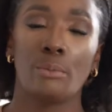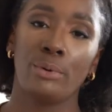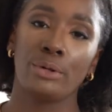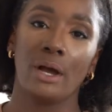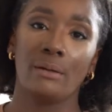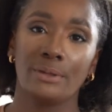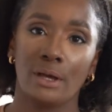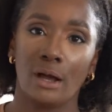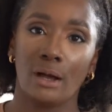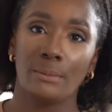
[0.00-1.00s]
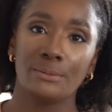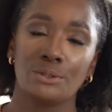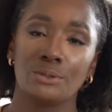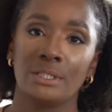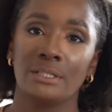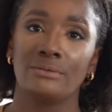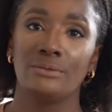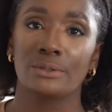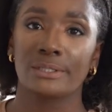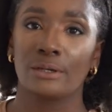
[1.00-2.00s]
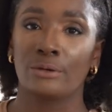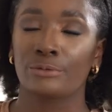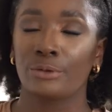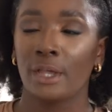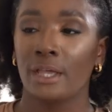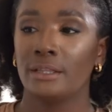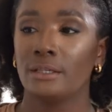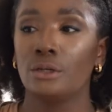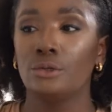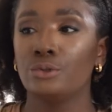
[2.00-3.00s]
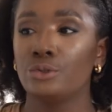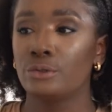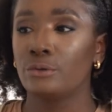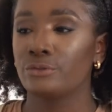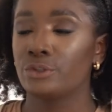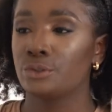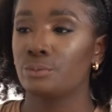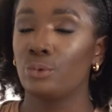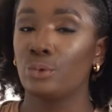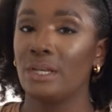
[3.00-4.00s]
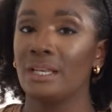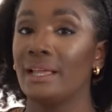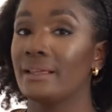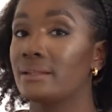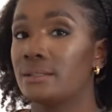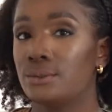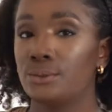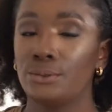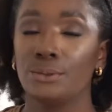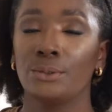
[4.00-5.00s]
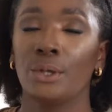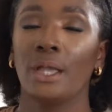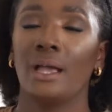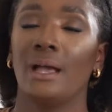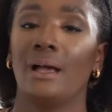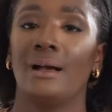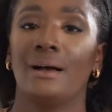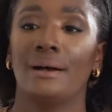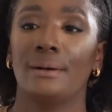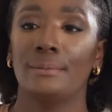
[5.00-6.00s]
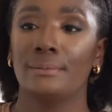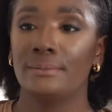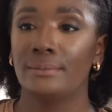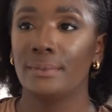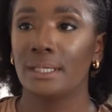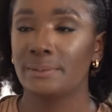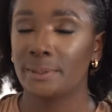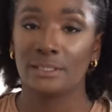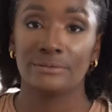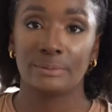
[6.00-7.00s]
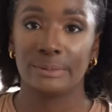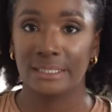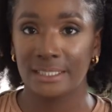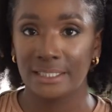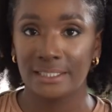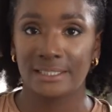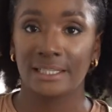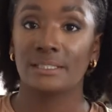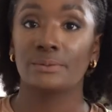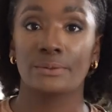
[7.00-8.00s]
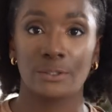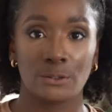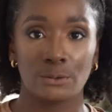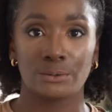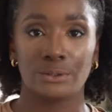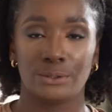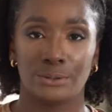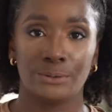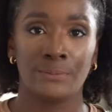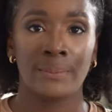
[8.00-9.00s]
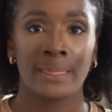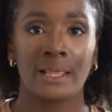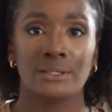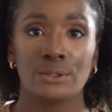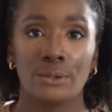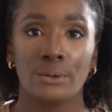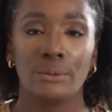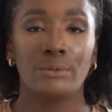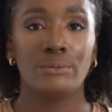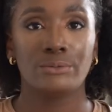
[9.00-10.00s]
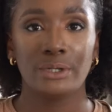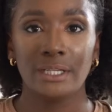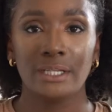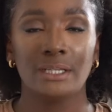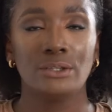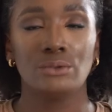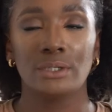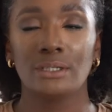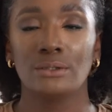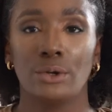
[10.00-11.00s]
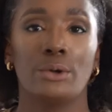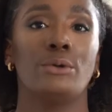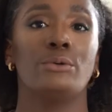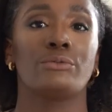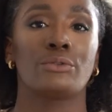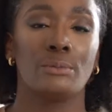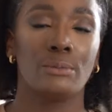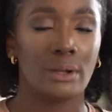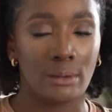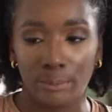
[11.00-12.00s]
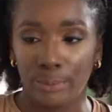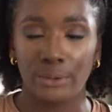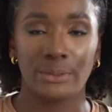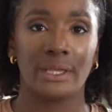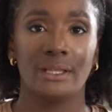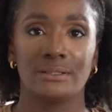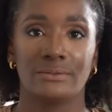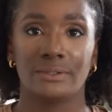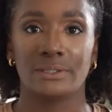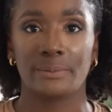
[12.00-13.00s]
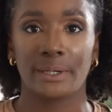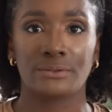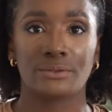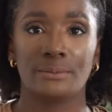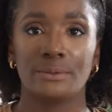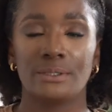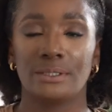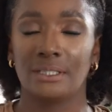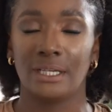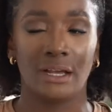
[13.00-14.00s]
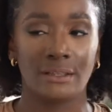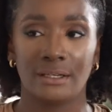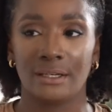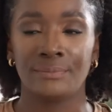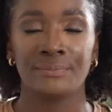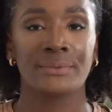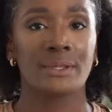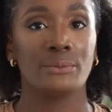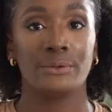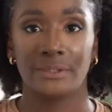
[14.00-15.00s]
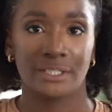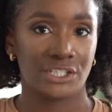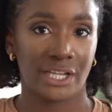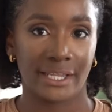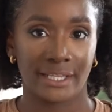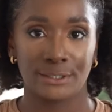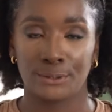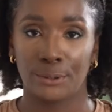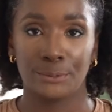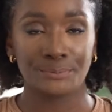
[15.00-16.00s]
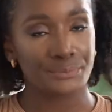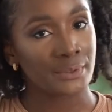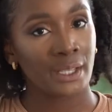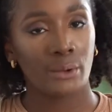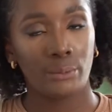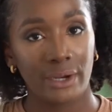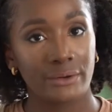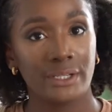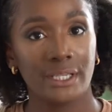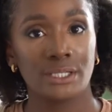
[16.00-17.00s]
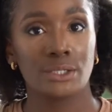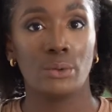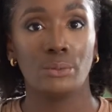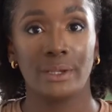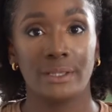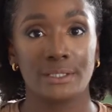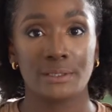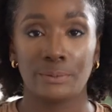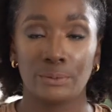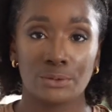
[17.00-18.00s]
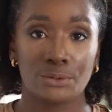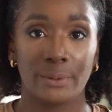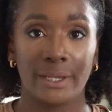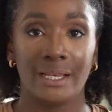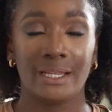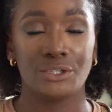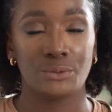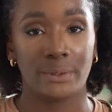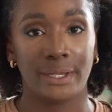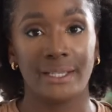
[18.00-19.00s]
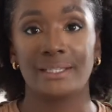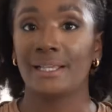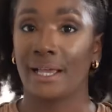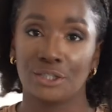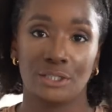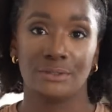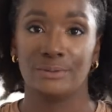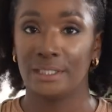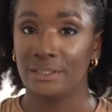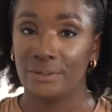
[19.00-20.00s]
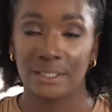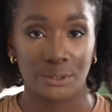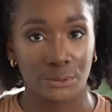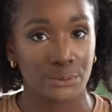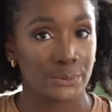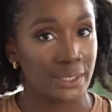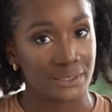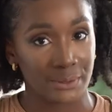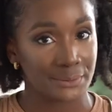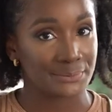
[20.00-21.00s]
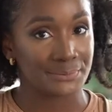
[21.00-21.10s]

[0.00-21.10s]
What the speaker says: put up the arms to give yourself the illusion of just more length to you, especially for petites. That's pretty cool to do. So really, you can go from both ends of the spectrum to the other with this jacket. So wearing it with sportswear, leisure wear, is actually really, really cool as well.